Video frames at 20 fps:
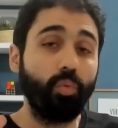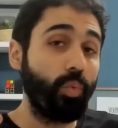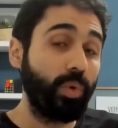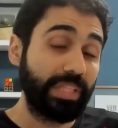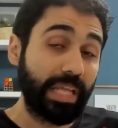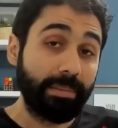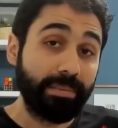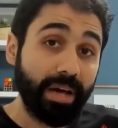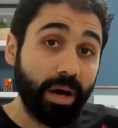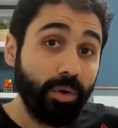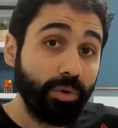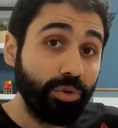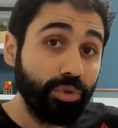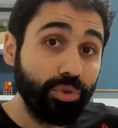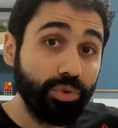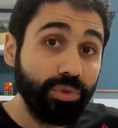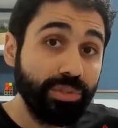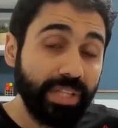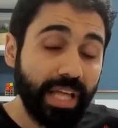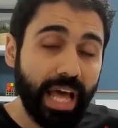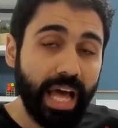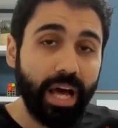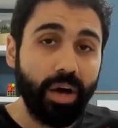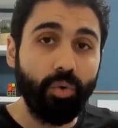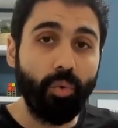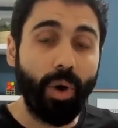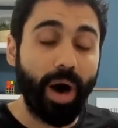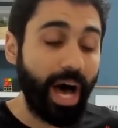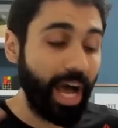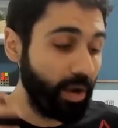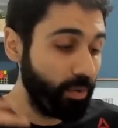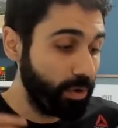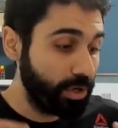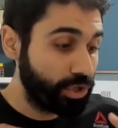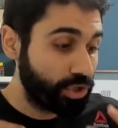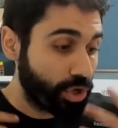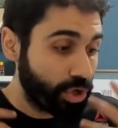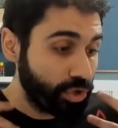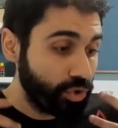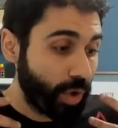What I'm going to do now, I will
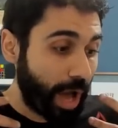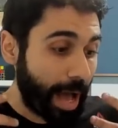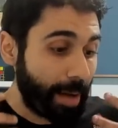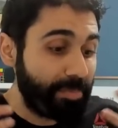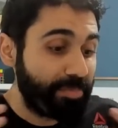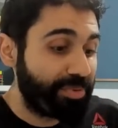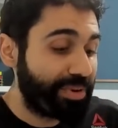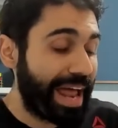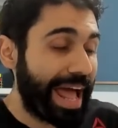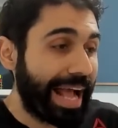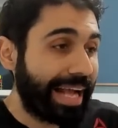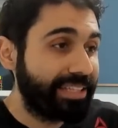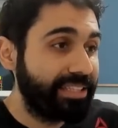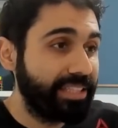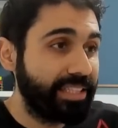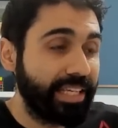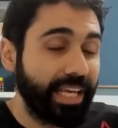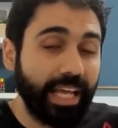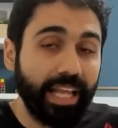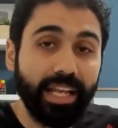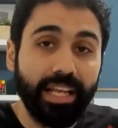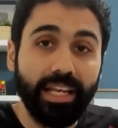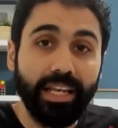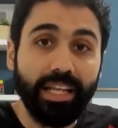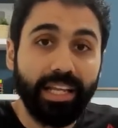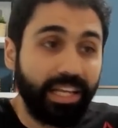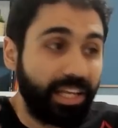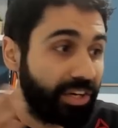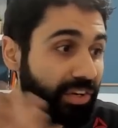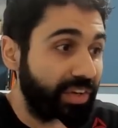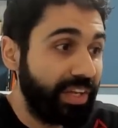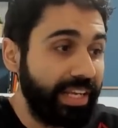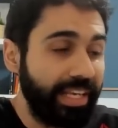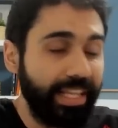show you a practical real